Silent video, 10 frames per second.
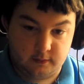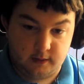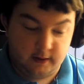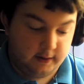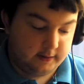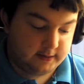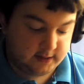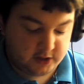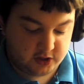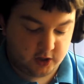and
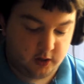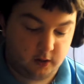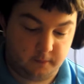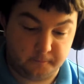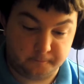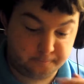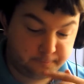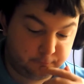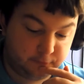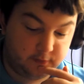it's
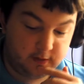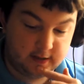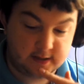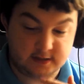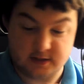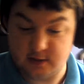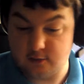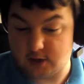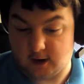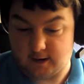his
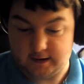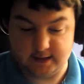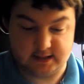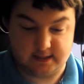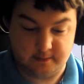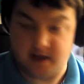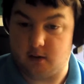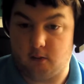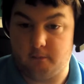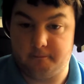new target is the
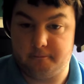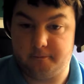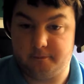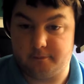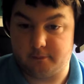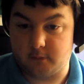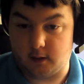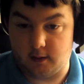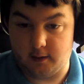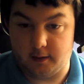Beetle,
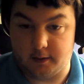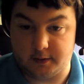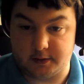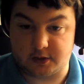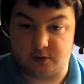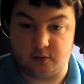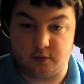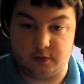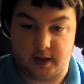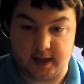and
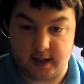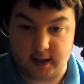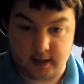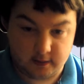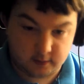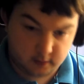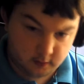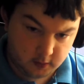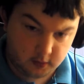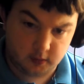he
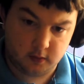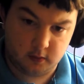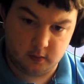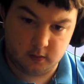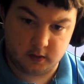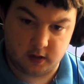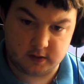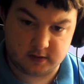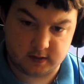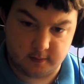
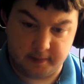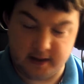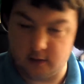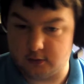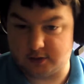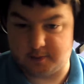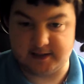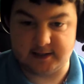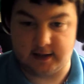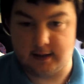goes. The Beetle's
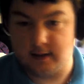basically